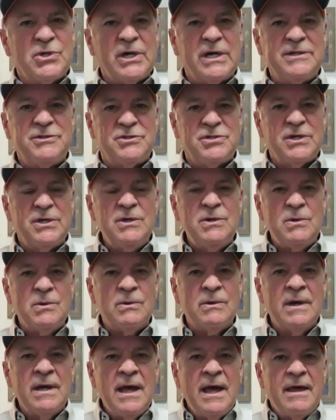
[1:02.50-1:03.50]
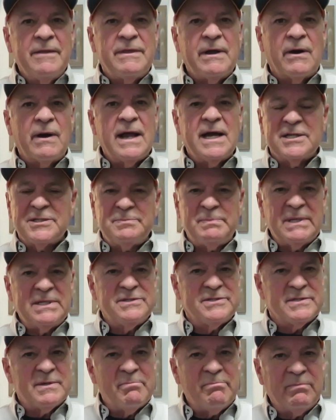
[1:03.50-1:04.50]
good too. There has
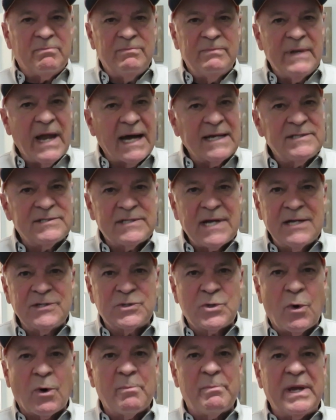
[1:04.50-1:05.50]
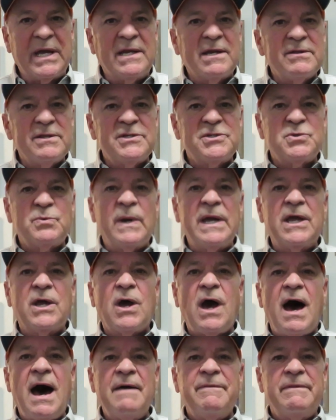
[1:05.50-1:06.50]
been some nice sized Corbina this week
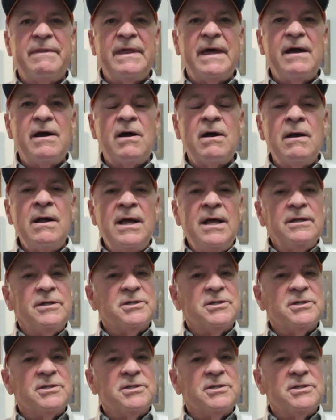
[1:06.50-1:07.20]
caught there.